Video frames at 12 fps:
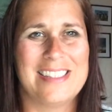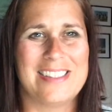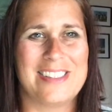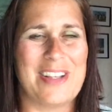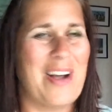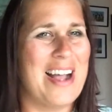
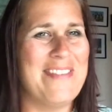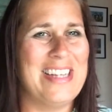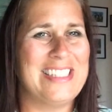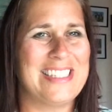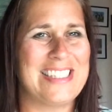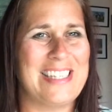So I'm
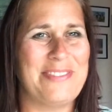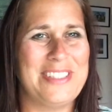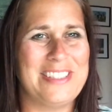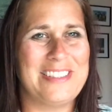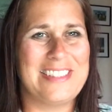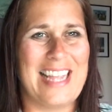Angelique
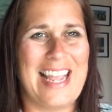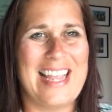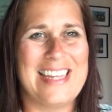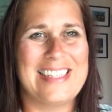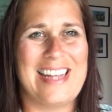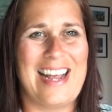Duffield
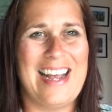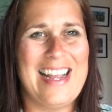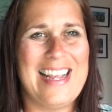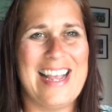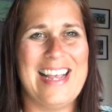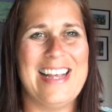and
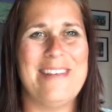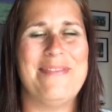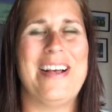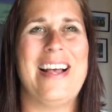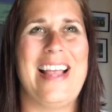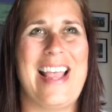I
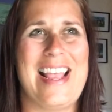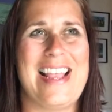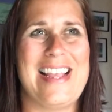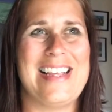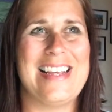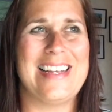am
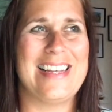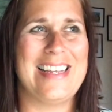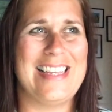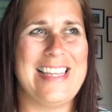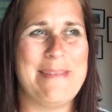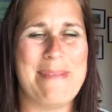a
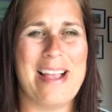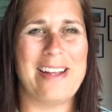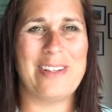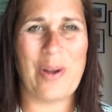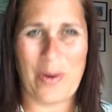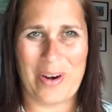
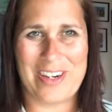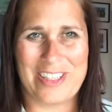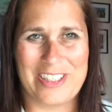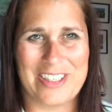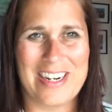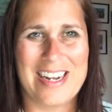email
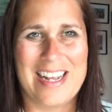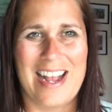hoarder.